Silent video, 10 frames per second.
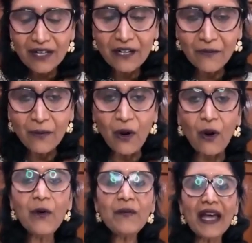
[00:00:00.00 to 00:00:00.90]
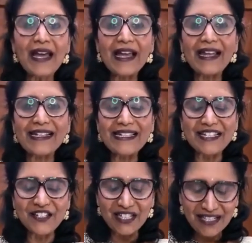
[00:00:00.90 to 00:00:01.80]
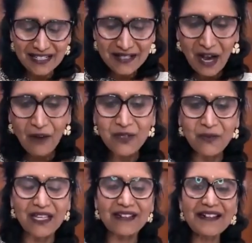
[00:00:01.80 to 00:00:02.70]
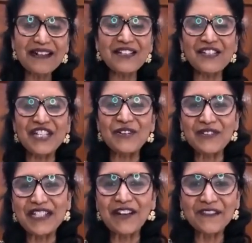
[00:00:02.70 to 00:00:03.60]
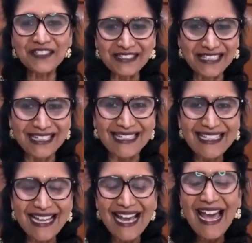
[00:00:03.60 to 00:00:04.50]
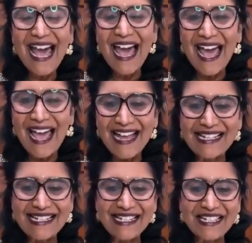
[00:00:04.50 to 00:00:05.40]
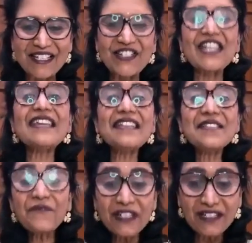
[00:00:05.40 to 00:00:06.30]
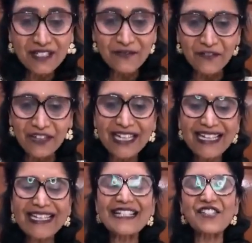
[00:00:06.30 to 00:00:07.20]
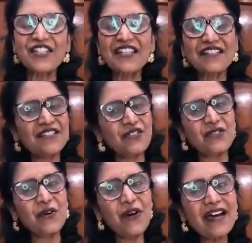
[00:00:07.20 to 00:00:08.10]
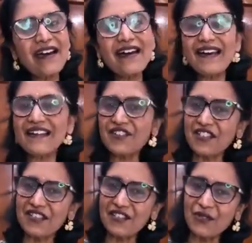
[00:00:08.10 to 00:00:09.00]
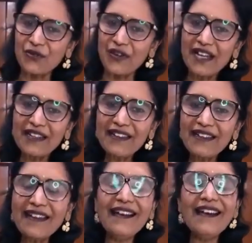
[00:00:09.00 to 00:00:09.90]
working from home, and she is a housemaker. She looks after her kid. And she is a fitness freak. She is into yoga and she is into running,